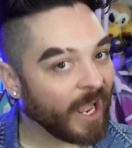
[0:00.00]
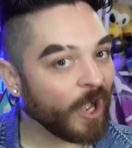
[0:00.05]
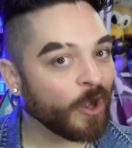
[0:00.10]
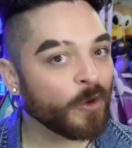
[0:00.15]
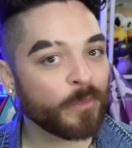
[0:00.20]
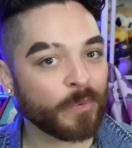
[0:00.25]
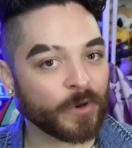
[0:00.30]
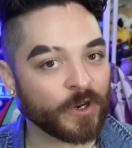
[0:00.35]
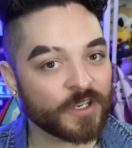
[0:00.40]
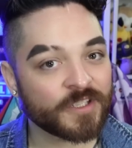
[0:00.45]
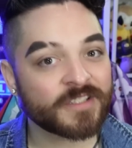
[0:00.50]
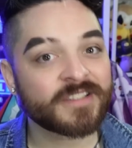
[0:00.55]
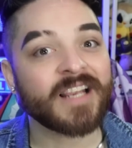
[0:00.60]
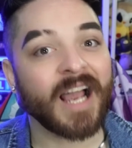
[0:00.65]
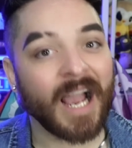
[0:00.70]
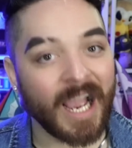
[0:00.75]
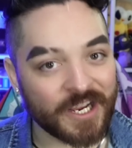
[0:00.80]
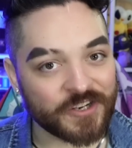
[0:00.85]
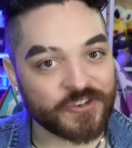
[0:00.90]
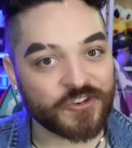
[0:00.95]
outburst,
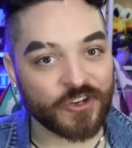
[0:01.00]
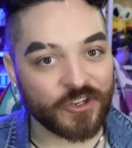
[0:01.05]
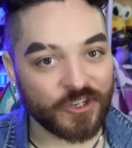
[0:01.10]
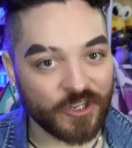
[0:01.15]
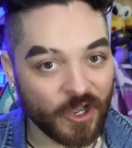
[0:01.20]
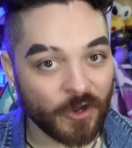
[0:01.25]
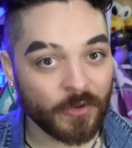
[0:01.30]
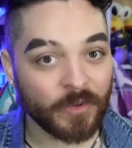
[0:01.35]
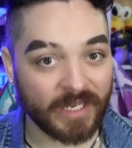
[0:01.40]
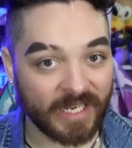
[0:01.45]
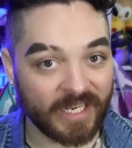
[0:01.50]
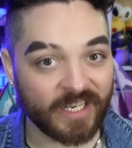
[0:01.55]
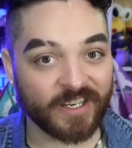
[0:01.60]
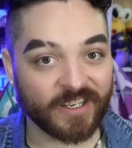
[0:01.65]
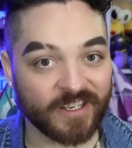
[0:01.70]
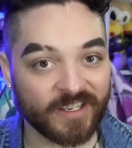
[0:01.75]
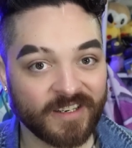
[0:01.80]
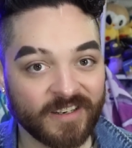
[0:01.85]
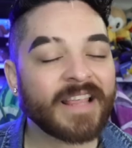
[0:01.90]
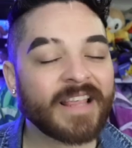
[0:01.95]
I should note
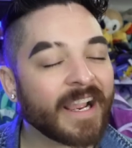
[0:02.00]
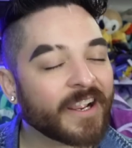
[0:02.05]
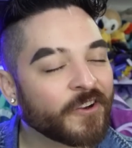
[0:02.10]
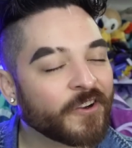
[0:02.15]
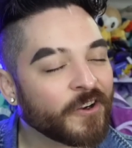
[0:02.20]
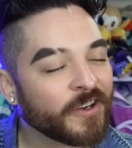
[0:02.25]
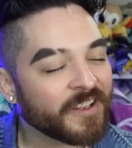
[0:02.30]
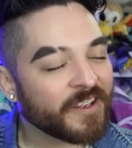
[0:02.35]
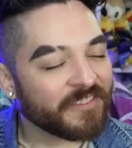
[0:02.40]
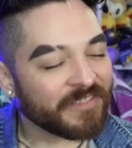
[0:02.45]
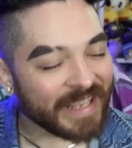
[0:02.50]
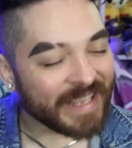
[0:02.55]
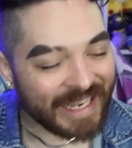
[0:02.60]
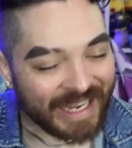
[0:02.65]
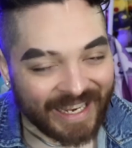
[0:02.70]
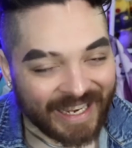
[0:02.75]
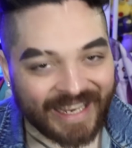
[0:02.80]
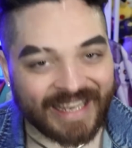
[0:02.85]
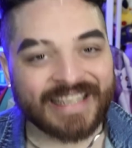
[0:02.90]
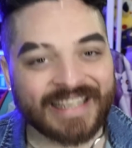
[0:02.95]
here, that could have
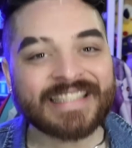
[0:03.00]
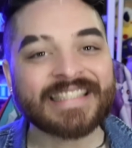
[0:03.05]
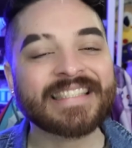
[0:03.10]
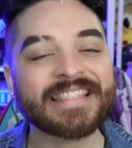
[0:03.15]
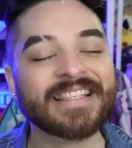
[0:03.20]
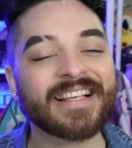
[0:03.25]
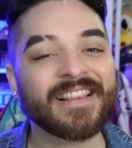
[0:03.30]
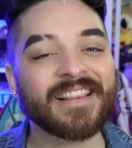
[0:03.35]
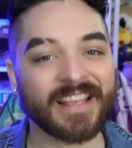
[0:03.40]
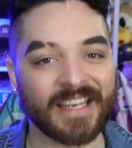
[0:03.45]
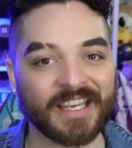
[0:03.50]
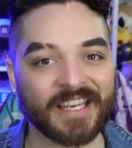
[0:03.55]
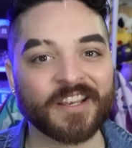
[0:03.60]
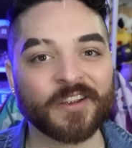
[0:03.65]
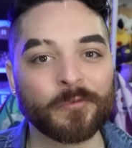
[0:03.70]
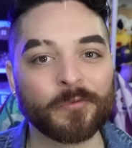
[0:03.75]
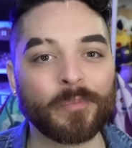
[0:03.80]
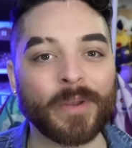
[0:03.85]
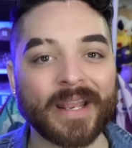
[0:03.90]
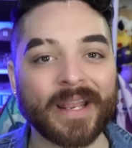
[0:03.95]
easily
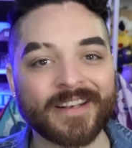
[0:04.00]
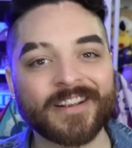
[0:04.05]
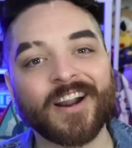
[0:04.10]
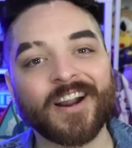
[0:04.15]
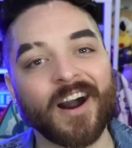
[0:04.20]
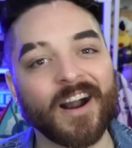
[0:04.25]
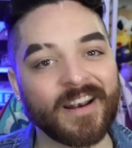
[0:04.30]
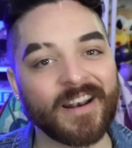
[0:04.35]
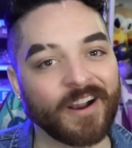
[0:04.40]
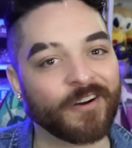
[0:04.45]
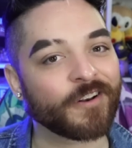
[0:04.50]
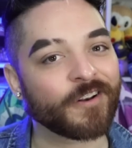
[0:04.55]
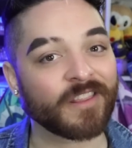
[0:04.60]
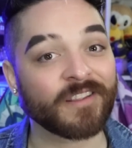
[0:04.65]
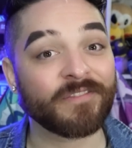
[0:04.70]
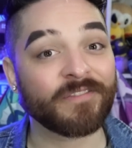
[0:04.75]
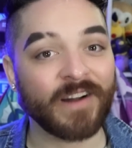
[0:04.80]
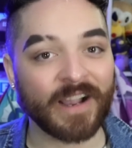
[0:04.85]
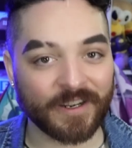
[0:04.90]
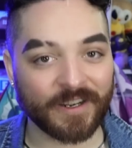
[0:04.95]
been cut out of the
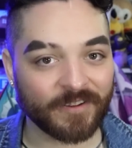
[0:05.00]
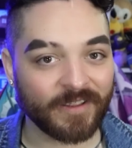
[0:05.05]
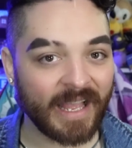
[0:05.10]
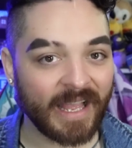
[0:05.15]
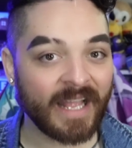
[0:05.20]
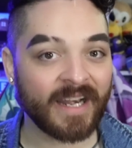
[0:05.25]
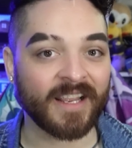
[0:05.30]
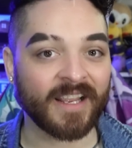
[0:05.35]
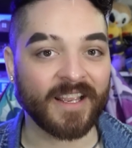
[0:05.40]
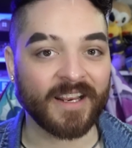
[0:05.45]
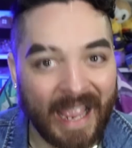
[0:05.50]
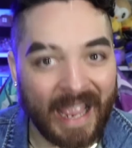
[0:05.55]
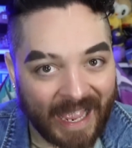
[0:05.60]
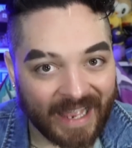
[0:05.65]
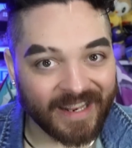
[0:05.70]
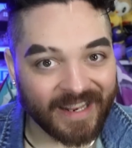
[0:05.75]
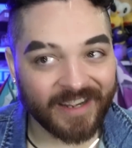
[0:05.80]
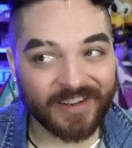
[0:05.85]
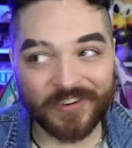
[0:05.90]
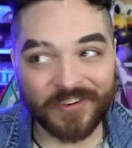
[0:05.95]
final edit,
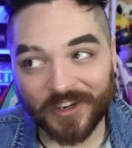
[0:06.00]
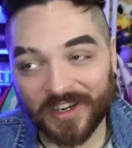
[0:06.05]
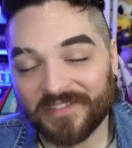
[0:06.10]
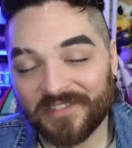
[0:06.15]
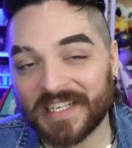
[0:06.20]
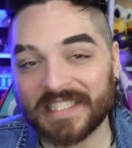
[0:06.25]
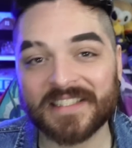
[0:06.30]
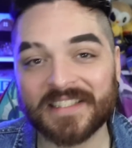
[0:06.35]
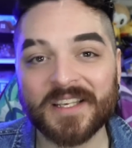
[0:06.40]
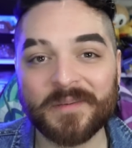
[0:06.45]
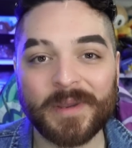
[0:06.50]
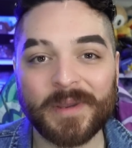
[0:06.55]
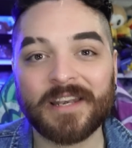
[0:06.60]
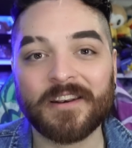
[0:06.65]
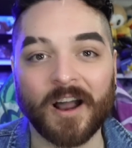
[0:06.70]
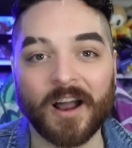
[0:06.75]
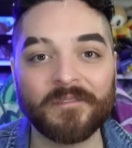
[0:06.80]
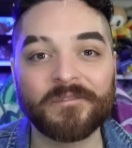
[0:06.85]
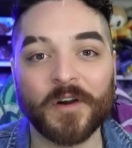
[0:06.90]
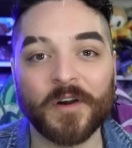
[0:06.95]
and it could have easily been
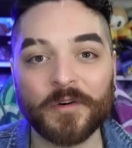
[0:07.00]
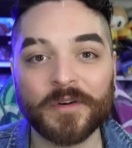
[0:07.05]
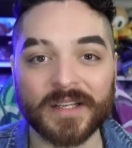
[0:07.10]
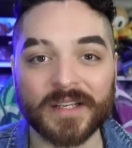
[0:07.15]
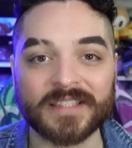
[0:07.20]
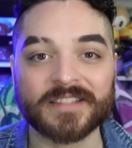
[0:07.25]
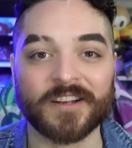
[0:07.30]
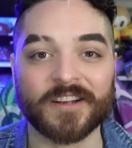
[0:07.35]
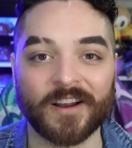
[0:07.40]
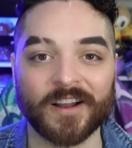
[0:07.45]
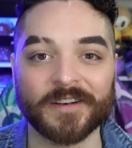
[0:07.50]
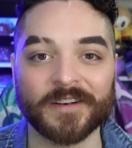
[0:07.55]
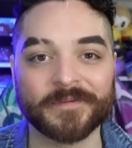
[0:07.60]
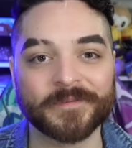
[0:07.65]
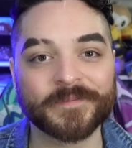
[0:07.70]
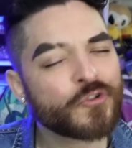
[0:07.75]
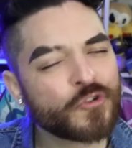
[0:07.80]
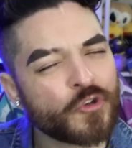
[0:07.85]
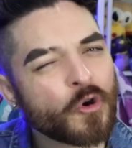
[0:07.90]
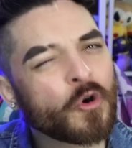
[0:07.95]
not focused on.
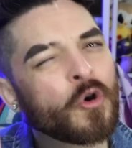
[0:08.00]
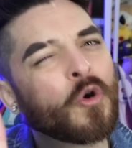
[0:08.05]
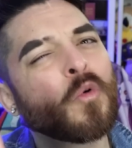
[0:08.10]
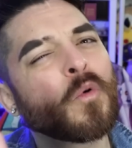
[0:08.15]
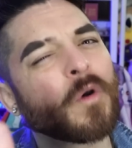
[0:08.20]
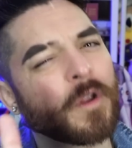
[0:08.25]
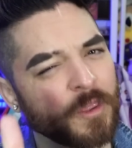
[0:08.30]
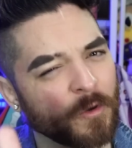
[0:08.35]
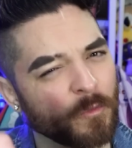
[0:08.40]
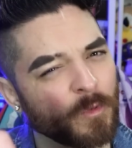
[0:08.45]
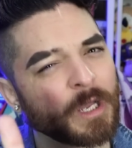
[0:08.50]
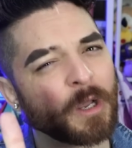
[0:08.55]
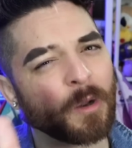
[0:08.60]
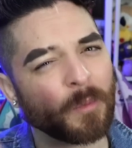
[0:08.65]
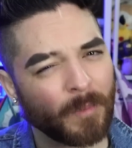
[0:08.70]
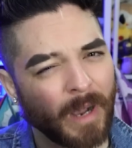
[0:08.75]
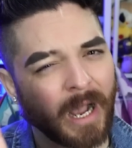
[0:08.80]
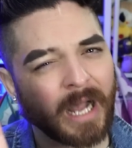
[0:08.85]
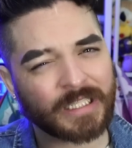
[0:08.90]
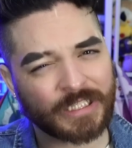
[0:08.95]
So who are the real
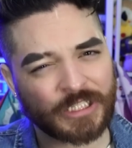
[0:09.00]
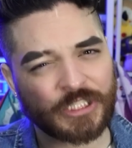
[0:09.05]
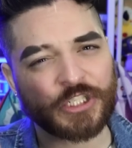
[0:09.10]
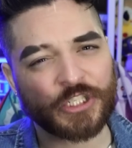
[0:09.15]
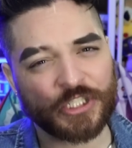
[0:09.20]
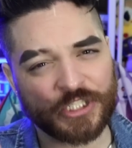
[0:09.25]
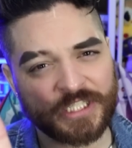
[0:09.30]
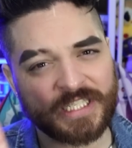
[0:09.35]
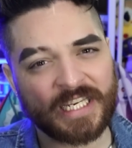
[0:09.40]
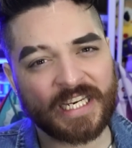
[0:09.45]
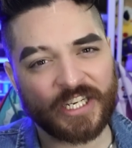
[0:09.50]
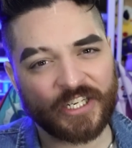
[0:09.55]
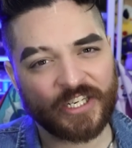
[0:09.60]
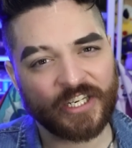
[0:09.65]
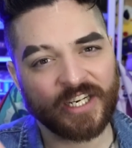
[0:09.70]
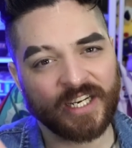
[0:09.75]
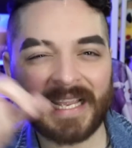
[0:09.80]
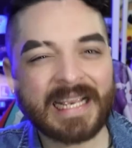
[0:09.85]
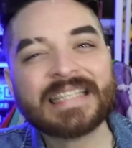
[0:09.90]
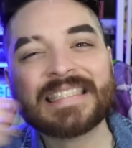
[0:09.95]
monsters
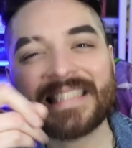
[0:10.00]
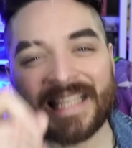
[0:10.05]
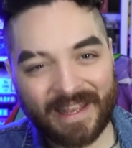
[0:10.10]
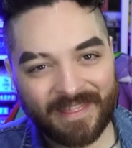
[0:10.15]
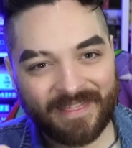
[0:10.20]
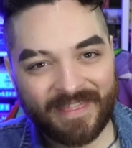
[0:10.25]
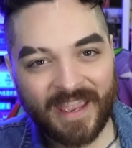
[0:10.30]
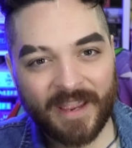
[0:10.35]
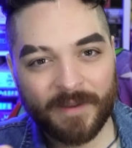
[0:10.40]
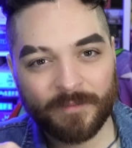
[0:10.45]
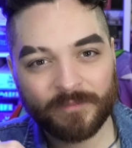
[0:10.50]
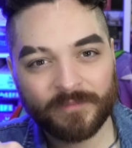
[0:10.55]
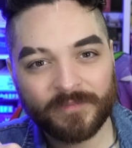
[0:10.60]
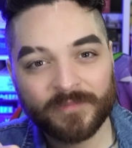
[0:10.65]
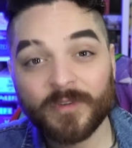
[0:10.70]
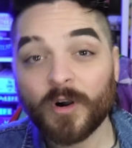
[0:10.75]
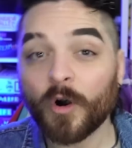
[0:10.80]
here? Is it them?